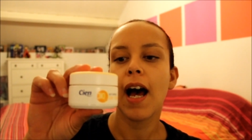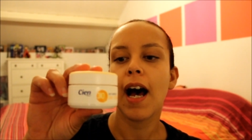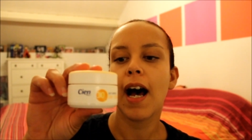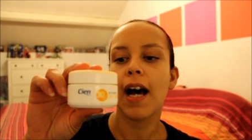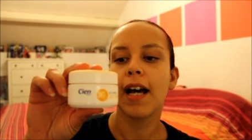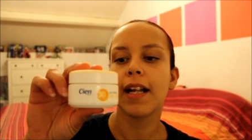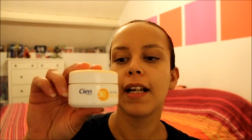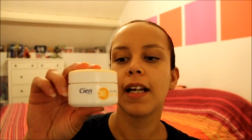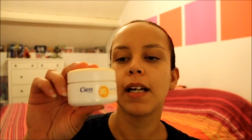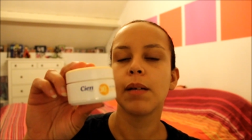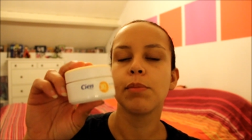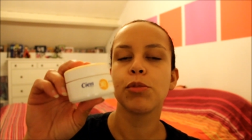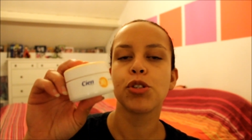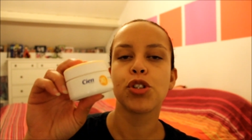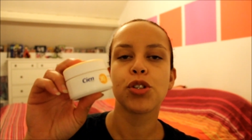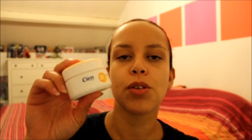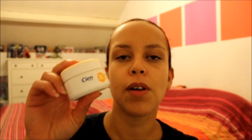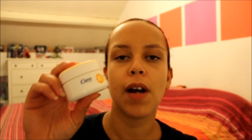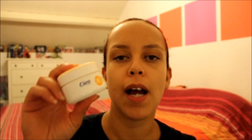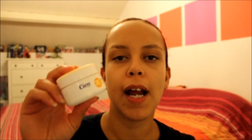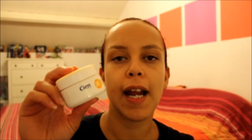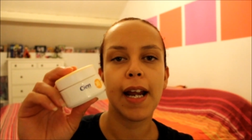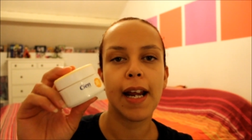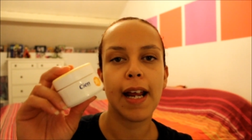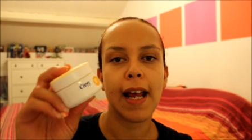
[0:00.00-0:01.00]
and I'm
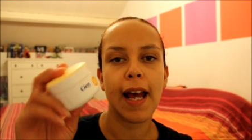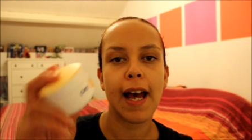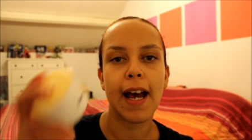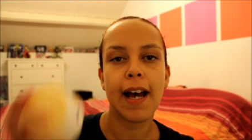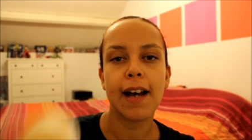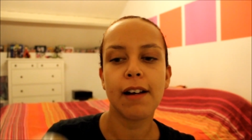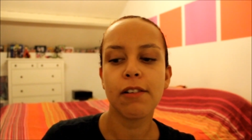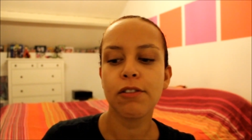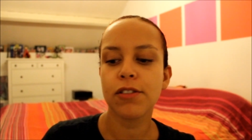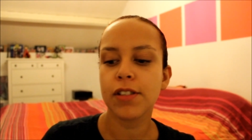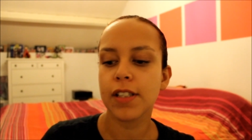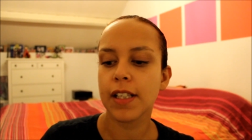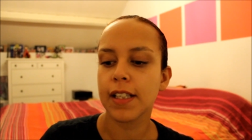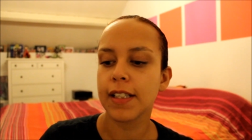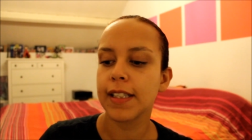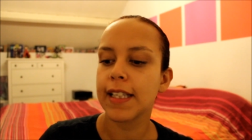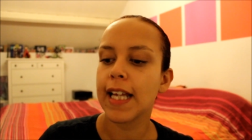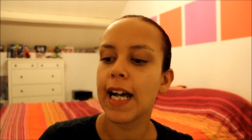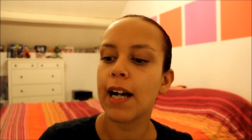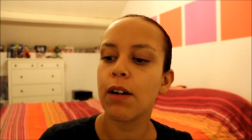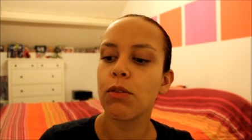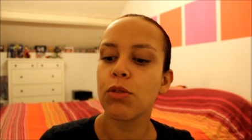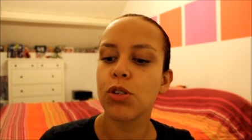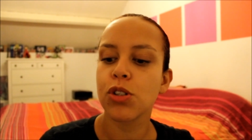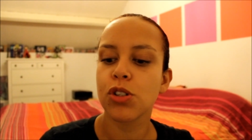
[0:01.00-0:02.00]
trying out, and
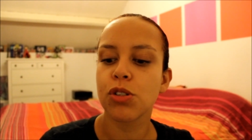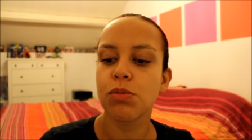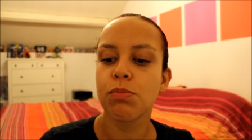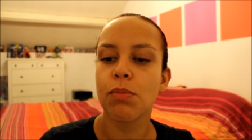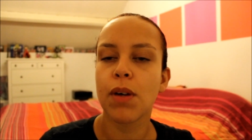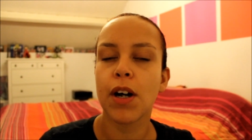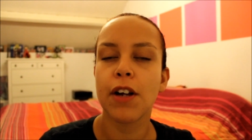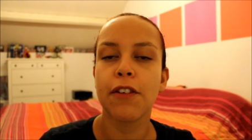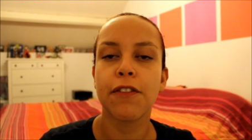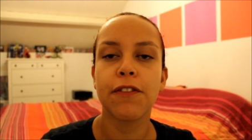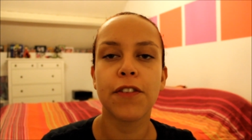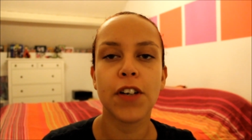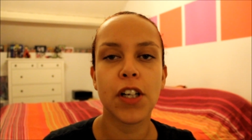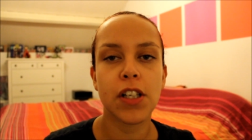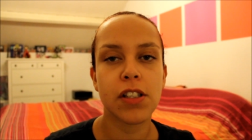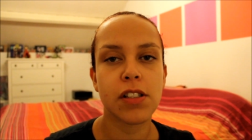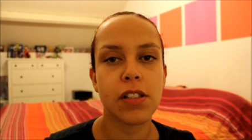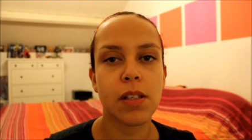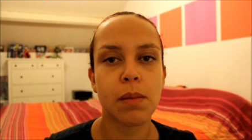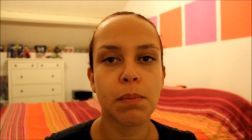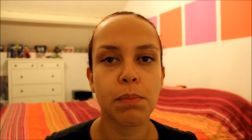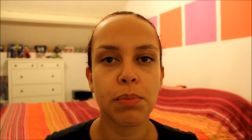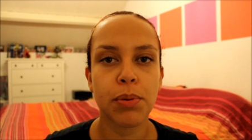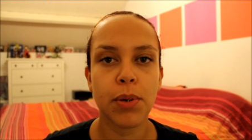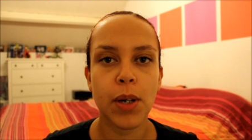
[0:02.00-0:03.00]
that was my first
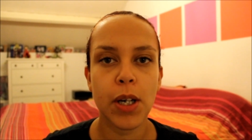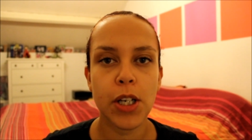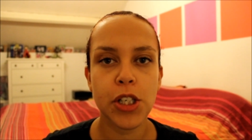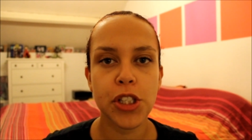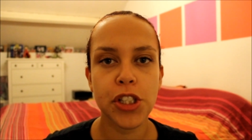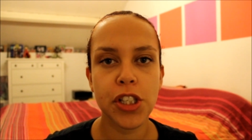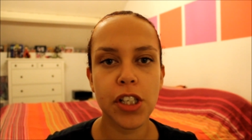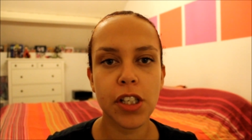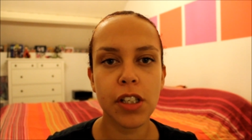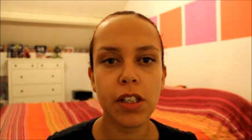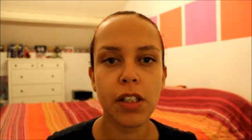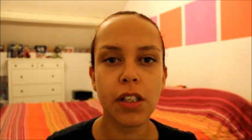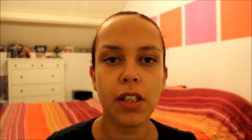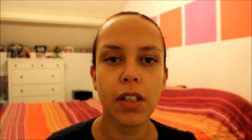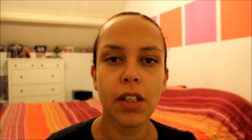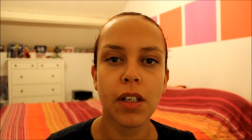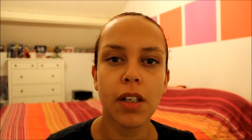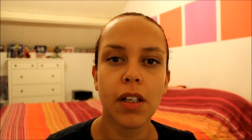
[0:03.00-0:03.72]
impression.